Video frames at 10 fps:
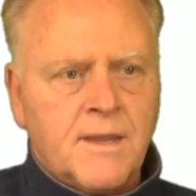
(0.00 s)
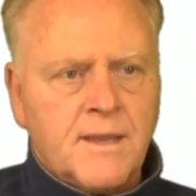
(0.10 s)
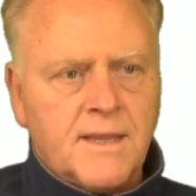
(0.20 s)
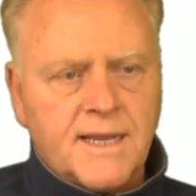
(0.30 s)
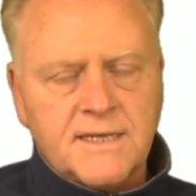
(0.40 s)

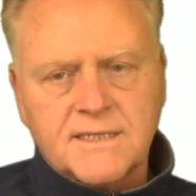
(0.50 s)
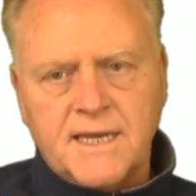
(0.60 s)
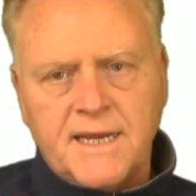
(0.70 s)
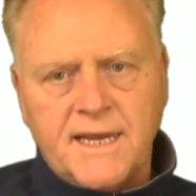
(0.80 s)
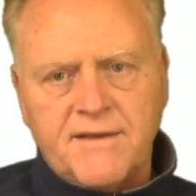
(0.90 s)
Like I said,
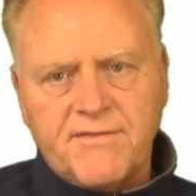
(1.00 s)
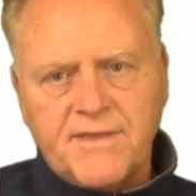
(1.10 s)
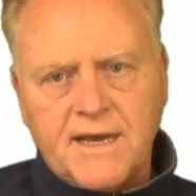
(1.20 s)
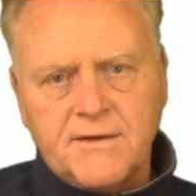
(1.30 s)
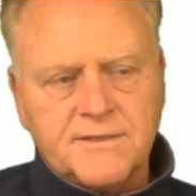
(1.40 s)
I have
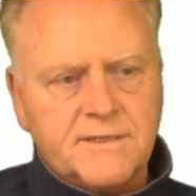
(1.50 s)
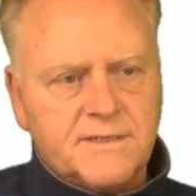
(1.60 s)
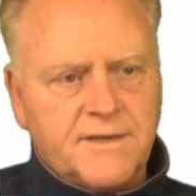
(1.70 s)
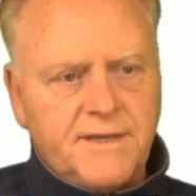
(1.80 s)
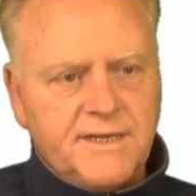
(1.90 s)
thousands
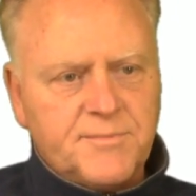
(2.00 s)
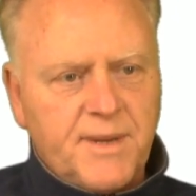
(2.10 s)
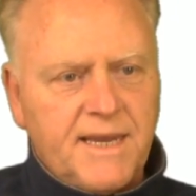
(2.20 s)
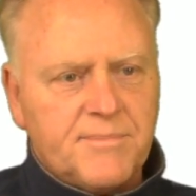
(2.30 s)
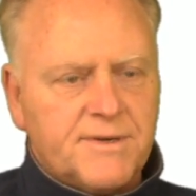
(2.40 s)
of these
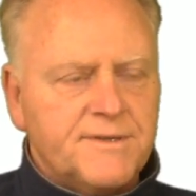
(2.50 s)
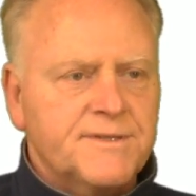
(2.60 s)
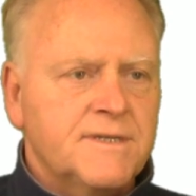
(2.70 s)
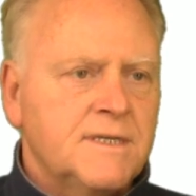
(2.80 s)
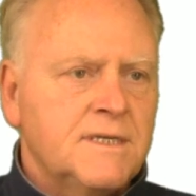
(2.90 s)
papers
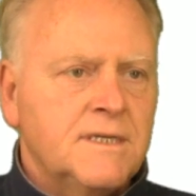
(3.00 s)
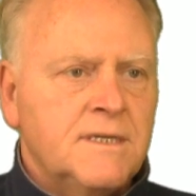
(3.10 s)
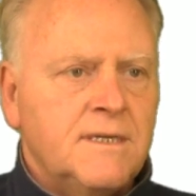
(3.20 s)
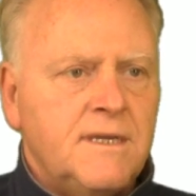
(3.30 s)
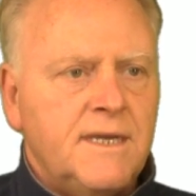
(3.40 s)

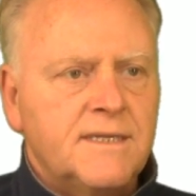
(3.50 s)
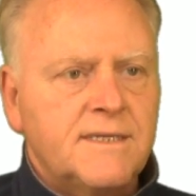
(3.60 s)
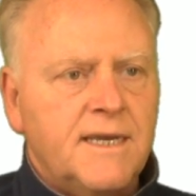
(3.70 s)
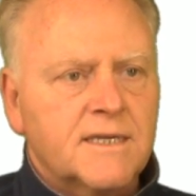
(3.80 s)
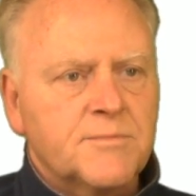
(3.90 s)
and
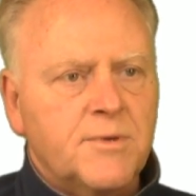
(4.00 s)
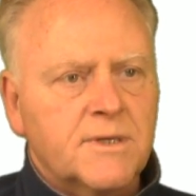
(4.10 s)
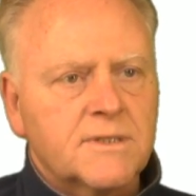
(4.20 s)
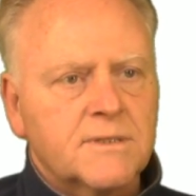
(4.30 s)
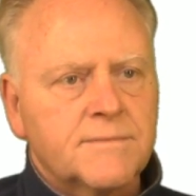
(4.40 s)

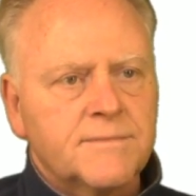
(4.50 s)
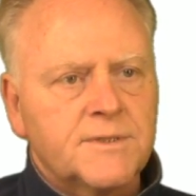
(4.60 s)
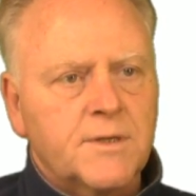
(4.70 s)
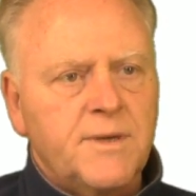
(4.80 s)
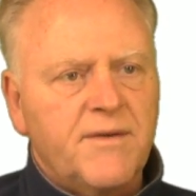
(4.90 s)
textbooks.
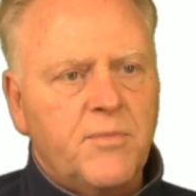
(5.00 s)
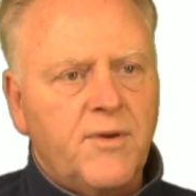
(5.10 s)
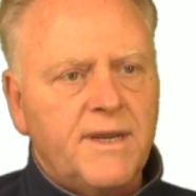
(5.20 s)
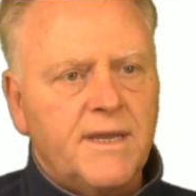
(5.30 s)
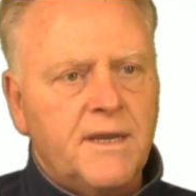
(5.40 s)
So we have
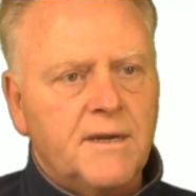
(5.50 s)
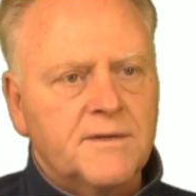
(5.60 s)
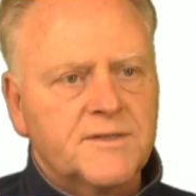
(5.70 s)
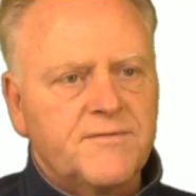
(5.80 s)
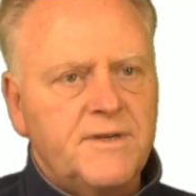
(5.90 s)
point care
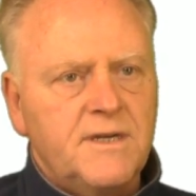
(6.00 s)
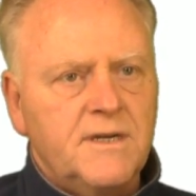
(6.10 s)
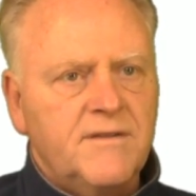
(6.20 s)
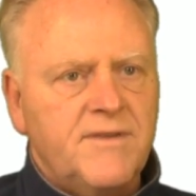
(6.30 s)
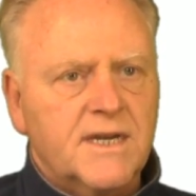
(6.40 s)

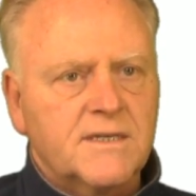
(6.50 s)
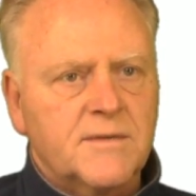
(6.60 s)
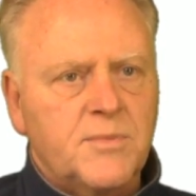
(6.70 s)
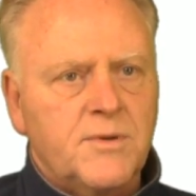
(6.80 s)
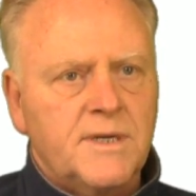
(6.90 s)
sphere, vector
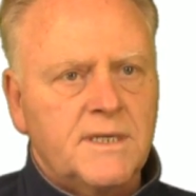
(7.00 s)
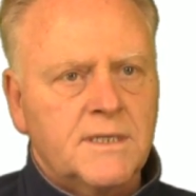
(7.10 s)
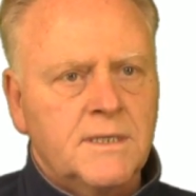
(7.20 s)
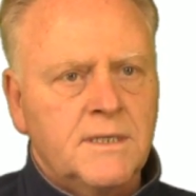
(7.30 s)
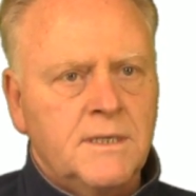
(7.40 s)
point,
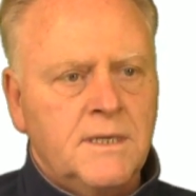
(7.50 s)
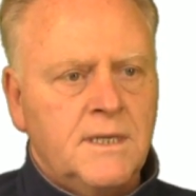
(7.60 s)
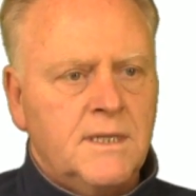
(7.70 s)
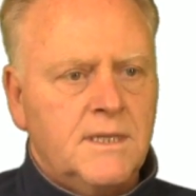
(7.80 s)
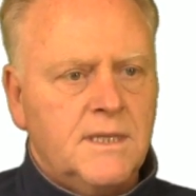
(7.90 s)

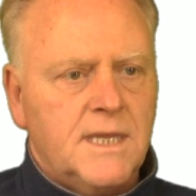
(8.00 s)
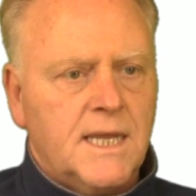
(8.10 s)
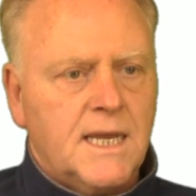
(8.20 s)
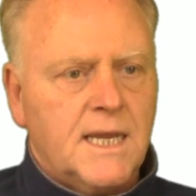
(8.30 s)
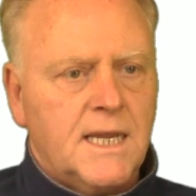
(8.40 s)
la
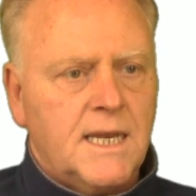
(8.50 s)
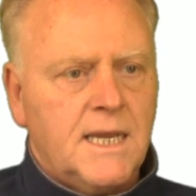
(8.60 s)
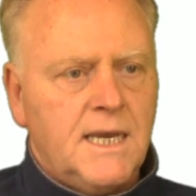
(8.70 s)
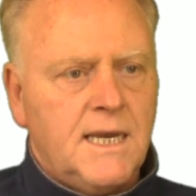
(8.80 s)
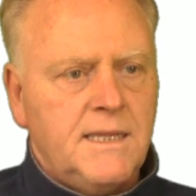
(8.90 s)
la la
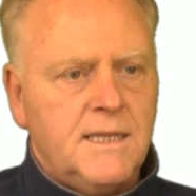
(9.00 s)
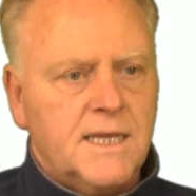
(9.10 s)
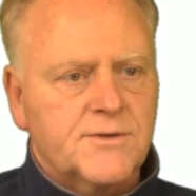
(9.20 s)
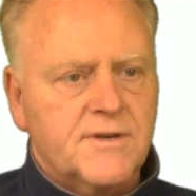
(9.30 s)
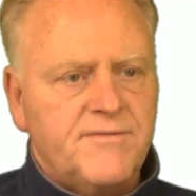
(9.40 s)
la, the
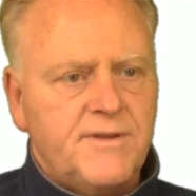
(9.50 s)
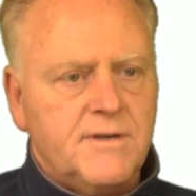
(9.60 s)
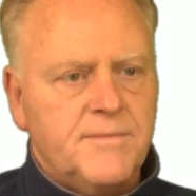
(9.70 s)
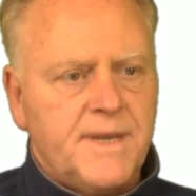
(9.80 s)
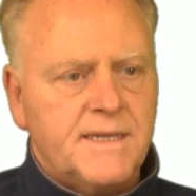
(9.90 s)
electric
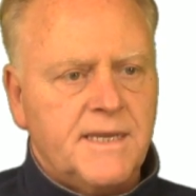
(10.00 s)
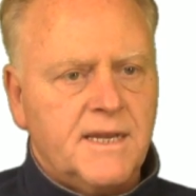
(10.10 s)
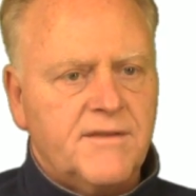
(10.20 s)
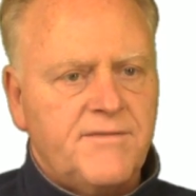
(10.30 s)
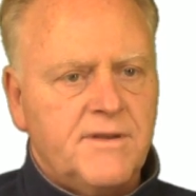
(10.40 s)
field,
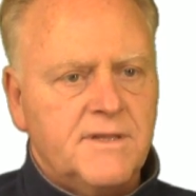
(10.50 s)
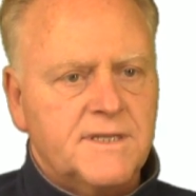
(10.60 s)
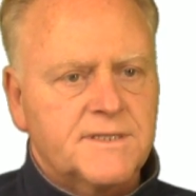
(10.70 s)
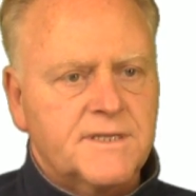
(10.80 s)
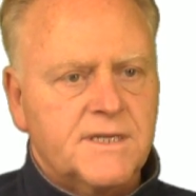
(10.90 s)
magnetic field,
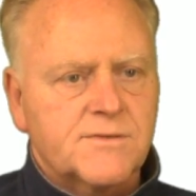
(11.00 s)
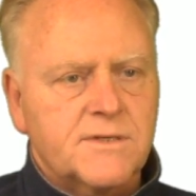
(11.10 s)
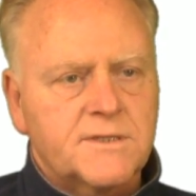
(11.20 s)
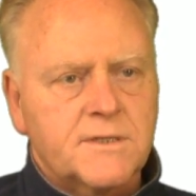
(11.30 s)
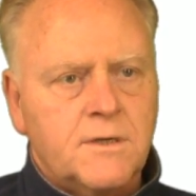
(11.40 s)
etc.
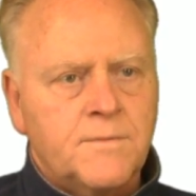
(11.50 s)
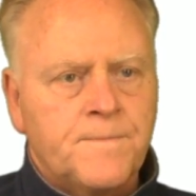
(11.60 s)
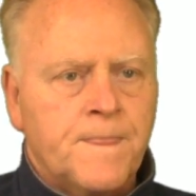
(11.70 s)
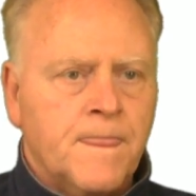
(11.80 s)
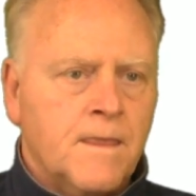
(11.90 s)
So
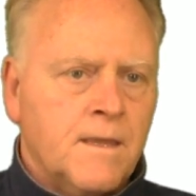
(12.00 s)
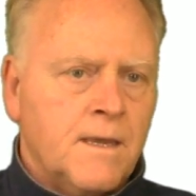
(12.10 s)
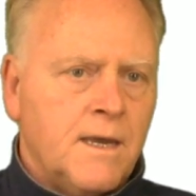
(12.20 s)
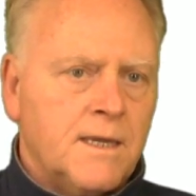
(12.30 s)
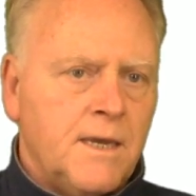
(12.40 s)

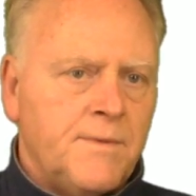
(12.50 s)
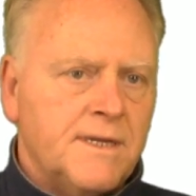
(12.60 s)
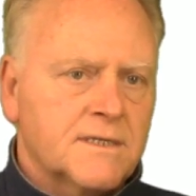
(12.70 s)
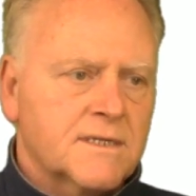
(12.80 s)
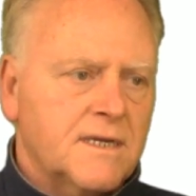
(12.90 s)
again, we
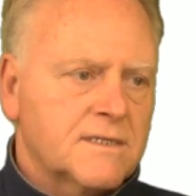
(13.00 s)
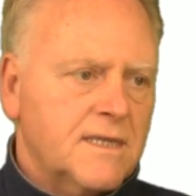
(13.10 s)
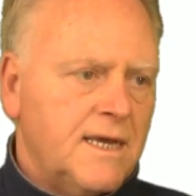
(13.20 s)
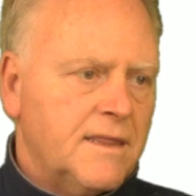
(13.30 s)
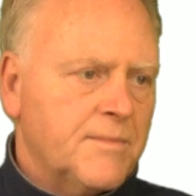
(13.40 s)
discussed
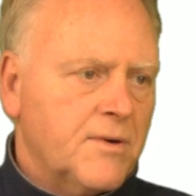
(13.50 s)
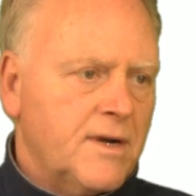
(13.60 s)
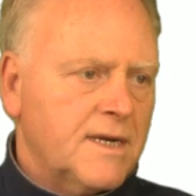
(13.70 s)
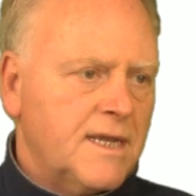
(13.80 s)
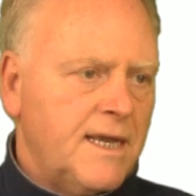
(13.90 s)
that in the
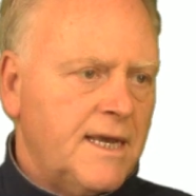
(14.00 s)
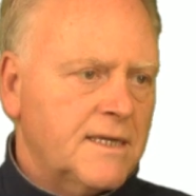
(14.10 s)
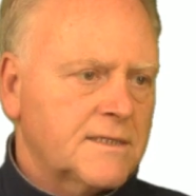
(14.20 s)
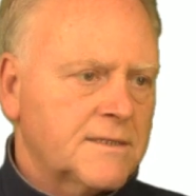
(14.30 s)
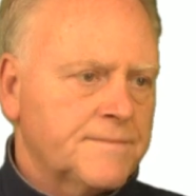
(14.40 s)

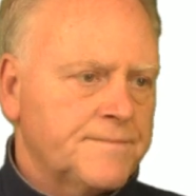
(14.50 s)
broadcast,